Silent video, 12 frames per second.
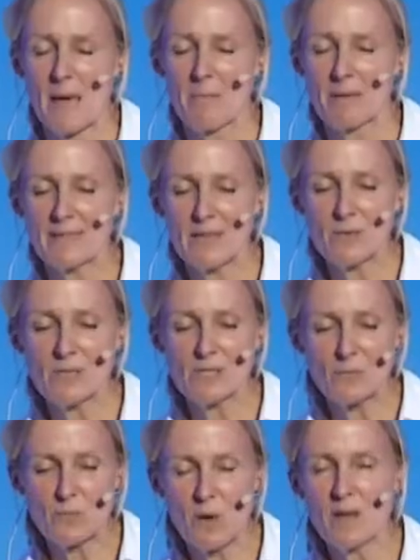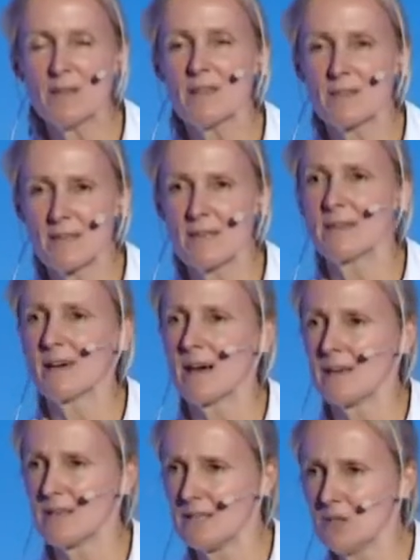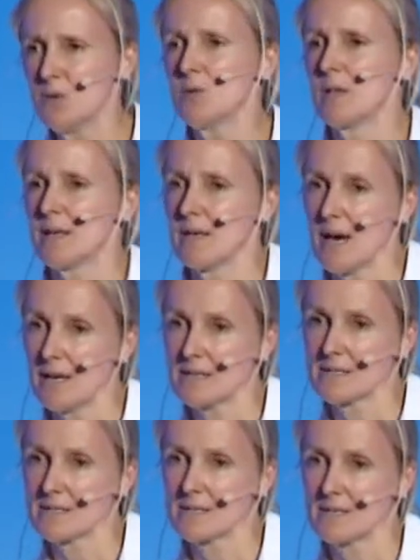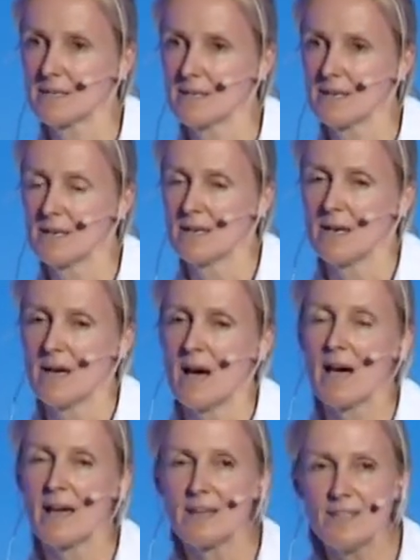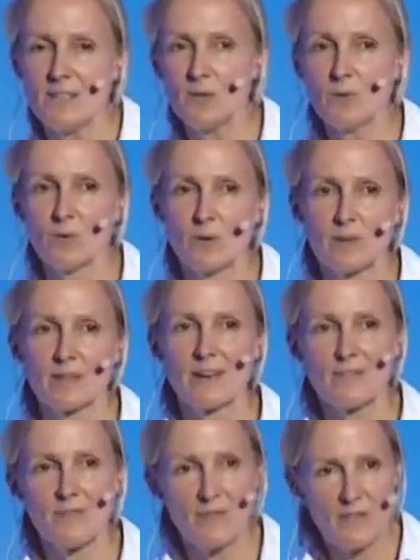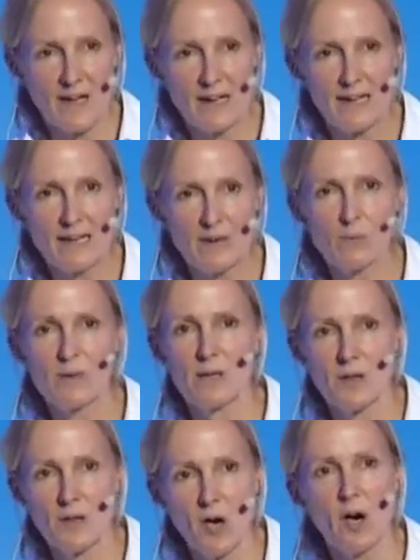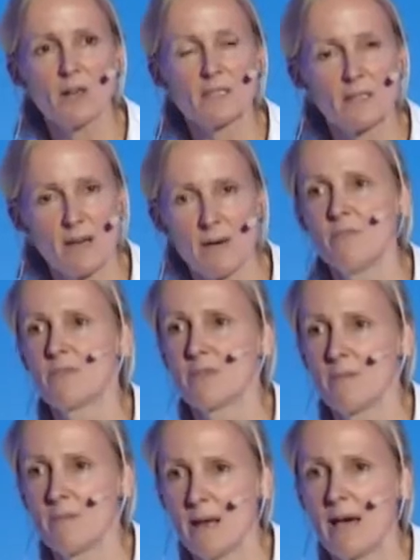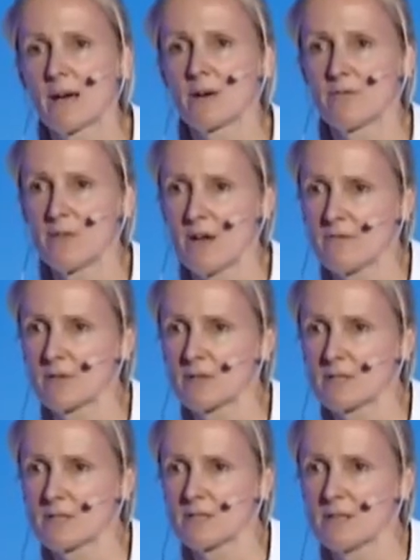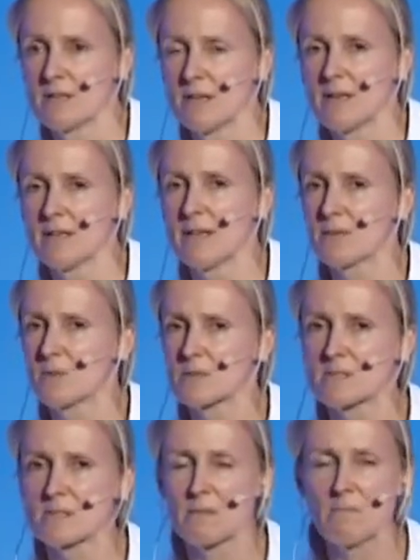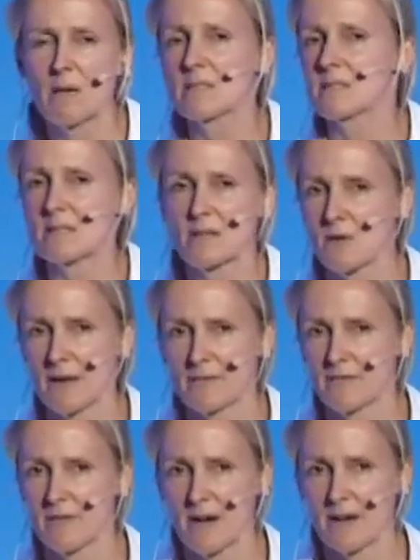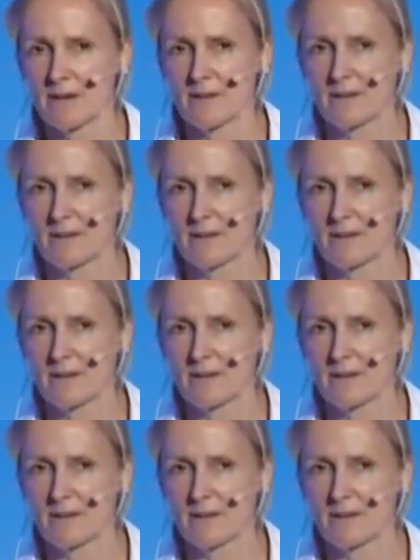But there was one thing I knew that night. I knew that failure will not come from lack of effort, and that was immensely gratifying.